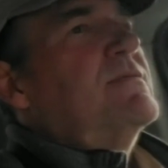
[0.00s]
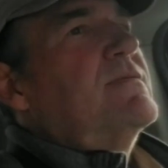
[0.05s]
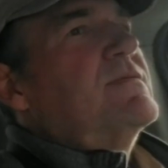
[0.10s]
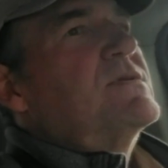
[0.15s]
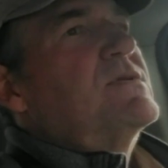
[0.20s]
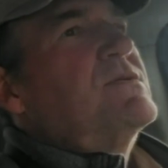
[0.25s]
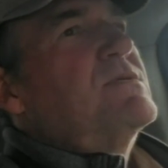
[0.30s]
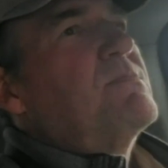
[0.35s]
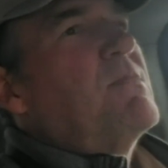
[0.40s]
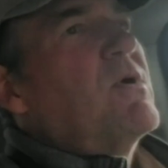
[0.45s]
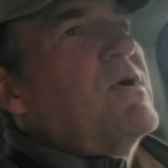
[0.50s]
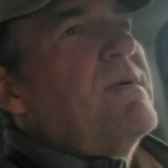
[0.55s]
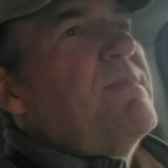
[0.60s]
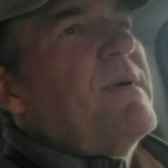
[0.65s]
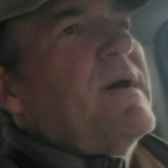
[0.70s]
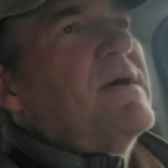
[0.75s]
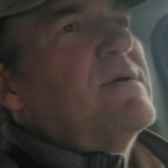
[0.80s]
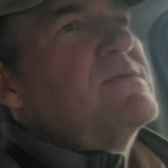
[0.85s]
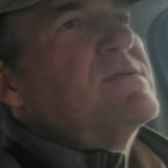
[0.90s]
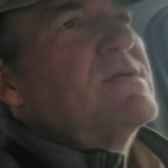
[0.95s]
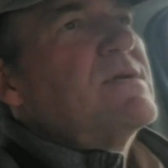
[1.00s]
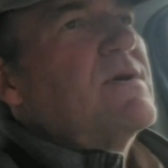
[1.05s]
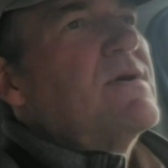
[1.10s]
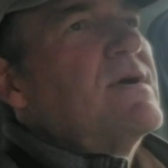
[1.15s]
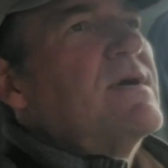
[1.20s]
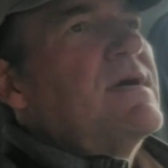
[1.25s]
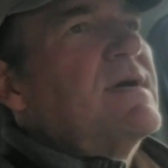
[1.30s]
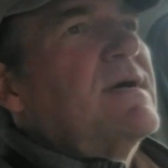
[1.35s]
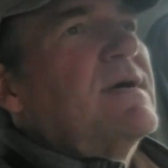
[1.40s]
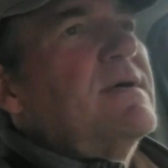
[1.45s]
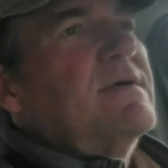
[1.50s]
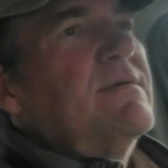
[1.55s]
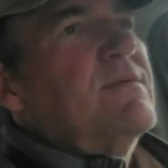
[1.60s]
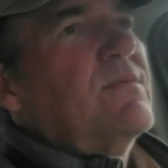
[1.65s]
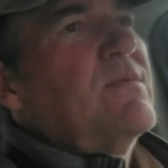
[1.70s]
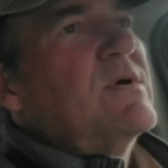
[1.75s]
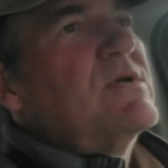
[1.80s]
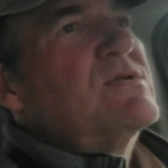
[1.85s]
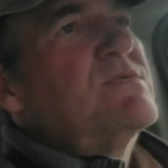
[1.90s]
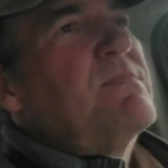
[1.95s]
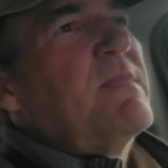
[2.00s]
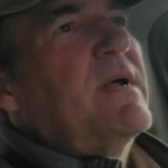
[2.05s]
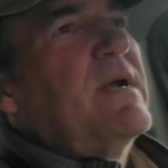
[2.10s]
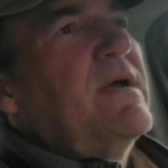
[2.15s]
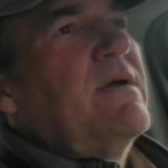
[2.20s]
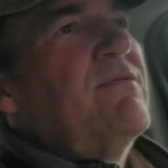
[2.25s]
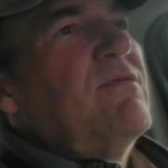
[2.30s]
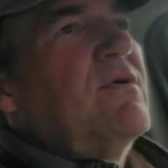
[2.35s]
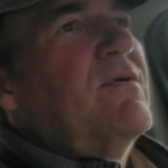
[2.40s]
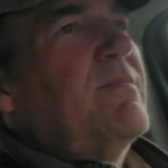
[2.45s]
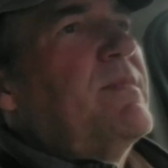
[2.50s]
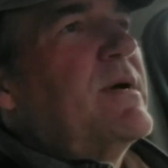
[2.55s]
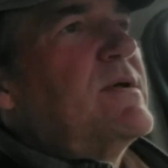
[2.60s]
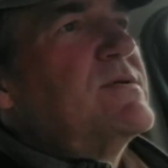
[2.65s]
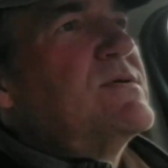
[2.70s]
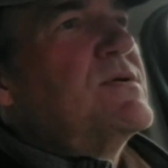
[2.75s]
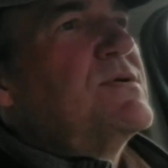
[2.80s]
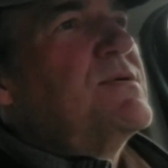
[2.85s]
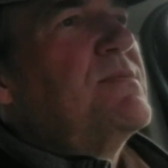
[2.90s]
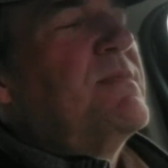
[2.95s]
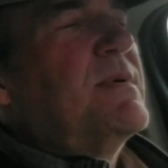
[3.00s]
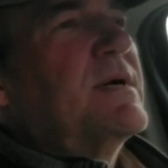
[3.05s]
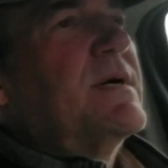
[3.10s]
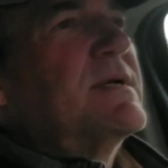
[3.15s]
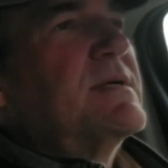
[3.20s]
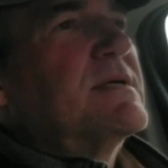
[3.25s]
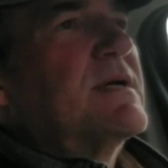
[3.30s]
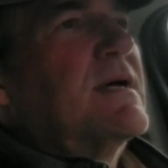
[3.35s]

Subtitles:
Smoky Mountains area, which many of you have been to, but